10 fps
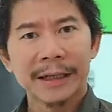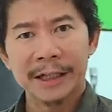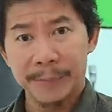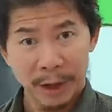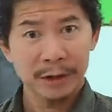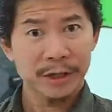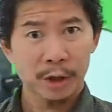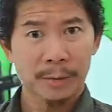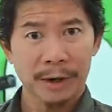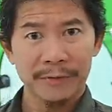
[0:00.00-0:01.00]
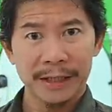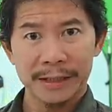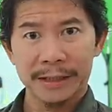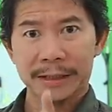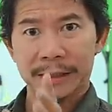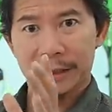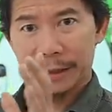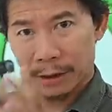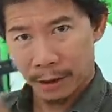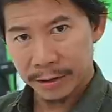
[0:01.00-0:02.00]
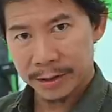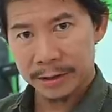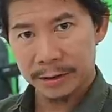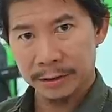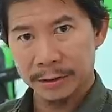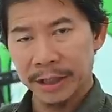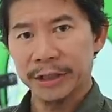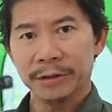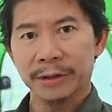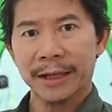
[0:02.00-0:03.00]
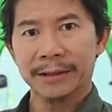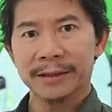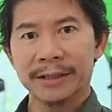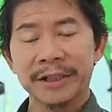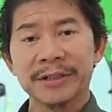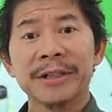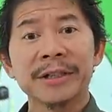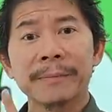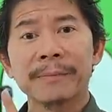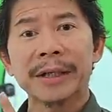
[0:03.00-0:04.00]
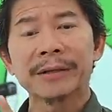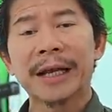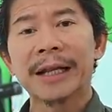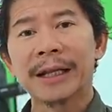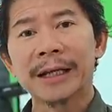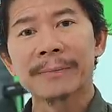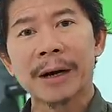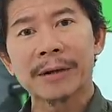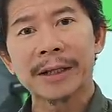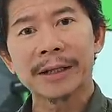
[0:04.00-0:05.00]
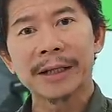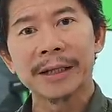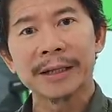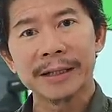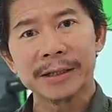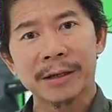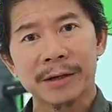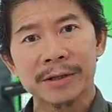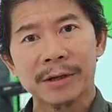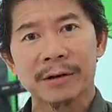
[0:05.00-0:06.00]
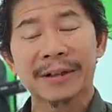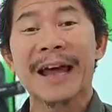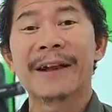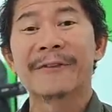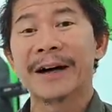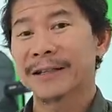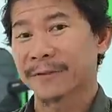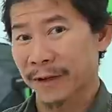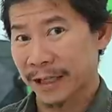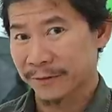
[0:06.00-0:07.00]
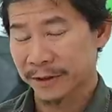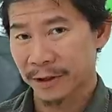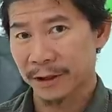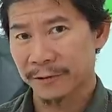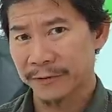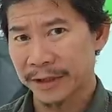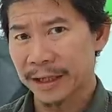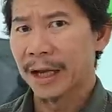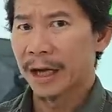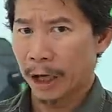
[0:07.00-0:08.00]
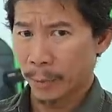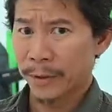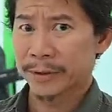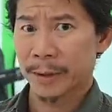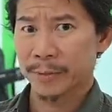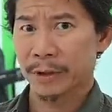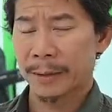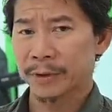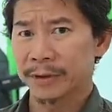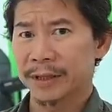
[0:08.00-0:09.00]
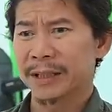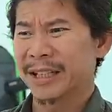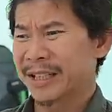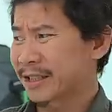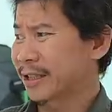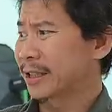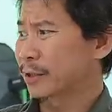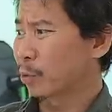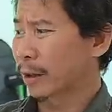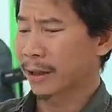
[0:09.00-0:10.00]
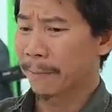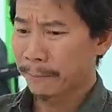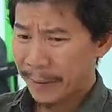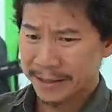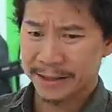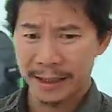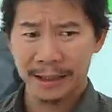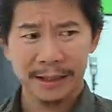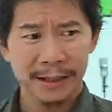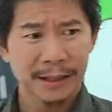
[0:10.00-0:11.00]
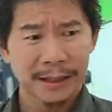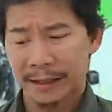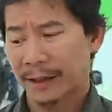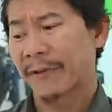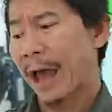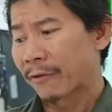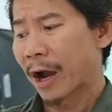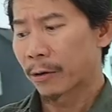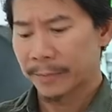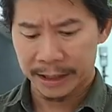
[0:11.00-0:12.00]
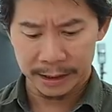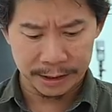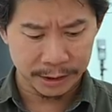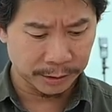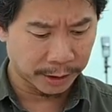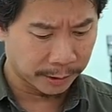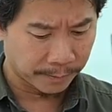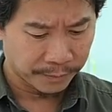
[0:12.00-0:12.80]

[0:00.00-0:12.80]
It's beyond the scope of this course to teach you lighter's cheat sheet, but you can learn about it in this course called the Advanced Flash Photography. I hope you subscribe to it. This is one of the best things that ever helped me in the studio.